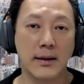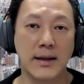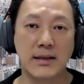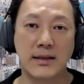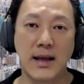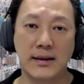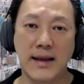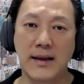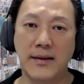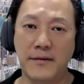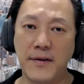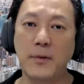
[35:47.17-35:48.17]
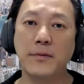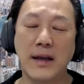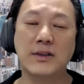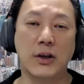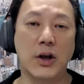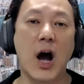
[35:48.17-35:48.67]
there's there's a few
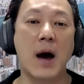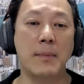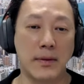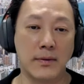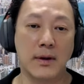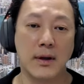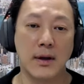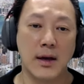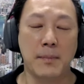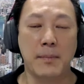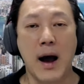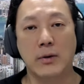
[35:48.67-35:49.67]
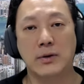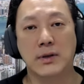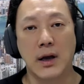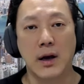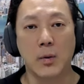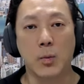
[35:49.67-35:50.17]
things in common about
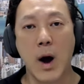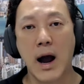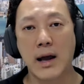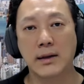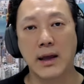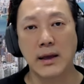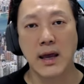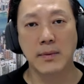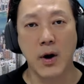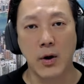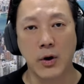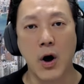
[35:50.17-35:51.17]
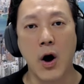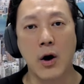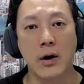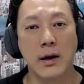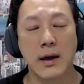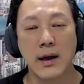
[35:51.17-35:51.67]
uh, why they came to Hong
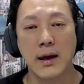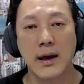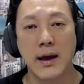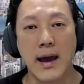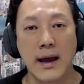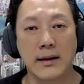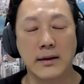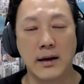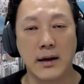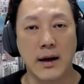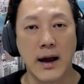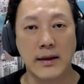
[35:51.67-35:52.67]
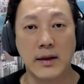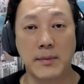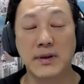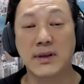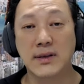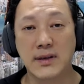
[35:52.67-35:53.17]
Kong and, uh, and the
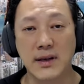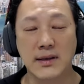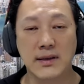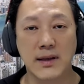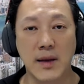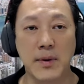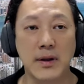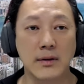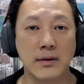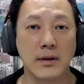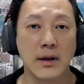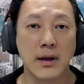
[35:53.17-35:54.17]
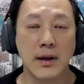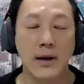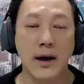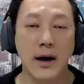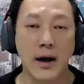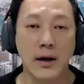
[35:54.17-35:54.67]
businesses they've been
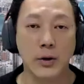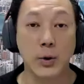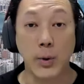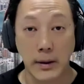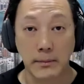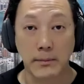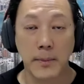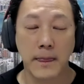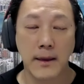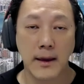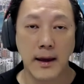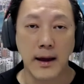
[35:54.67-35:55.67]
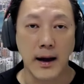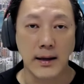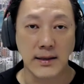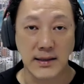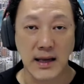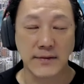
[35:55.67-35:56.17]
uh, doing uh,
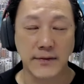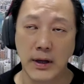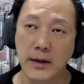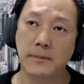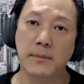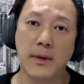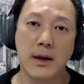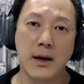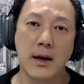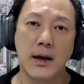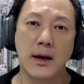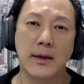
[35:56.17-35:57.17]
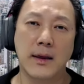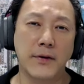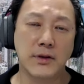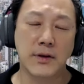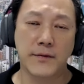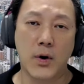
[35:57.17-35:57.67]
successfully. Now,
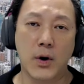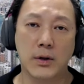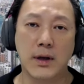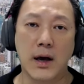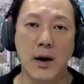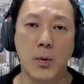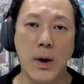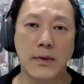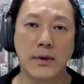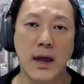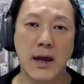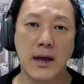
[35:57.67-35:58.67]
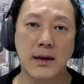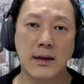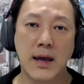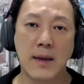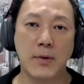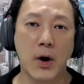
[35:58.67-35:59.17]
first of all, when they
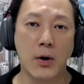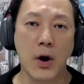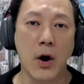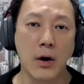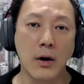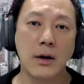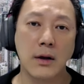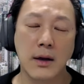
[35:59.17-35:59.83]
came to Hong Kong,